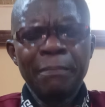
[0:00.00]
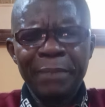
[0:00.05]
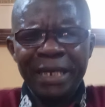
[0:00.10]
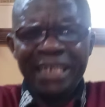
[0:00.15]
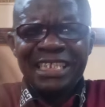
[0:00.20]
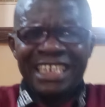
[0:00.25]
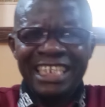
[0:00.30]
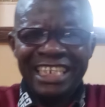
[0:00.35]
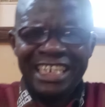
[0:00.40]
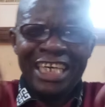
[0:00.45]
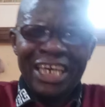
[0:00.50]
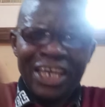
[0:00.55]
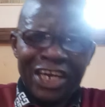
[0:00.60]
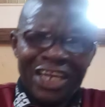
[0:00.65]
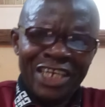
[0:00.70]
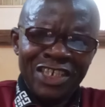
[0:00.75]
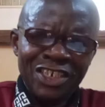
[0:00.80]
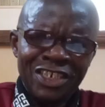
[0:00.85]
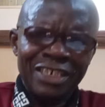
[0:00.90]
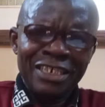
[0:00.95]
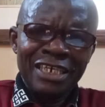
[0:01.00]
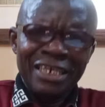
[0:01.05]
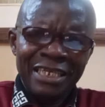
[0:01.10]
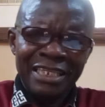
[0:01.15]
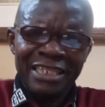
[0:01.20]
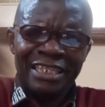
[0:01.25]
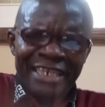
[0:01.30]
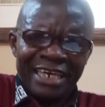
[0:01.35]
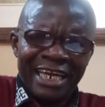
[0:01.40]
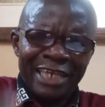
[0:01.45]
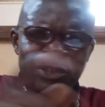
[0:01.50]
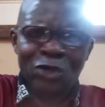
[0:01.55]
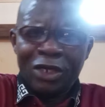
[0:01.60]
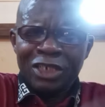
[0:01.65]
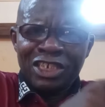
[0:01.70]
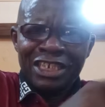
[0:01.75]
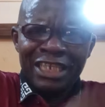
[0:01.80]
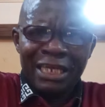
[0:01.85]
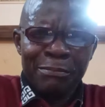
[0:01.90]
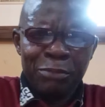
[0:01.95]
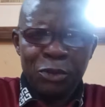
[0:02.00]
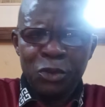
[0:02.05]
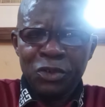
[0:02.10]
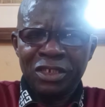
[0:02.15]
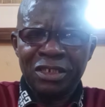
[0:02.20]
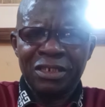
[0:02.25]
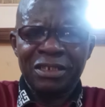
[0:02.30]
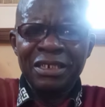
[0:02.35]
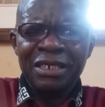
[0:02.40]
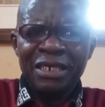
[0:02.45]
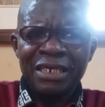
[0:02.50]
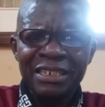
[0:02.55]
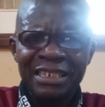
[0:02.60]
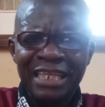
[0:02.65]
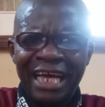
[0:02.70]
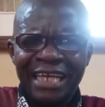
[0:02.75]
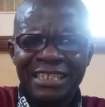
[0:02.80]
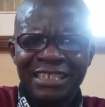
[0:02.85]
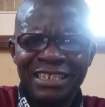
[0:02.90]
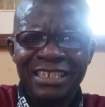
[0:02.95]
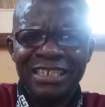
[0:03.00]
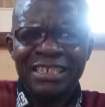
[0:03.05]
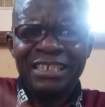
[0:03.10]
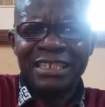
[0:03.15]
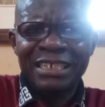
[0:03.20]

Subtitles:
But in English, there are some syllables that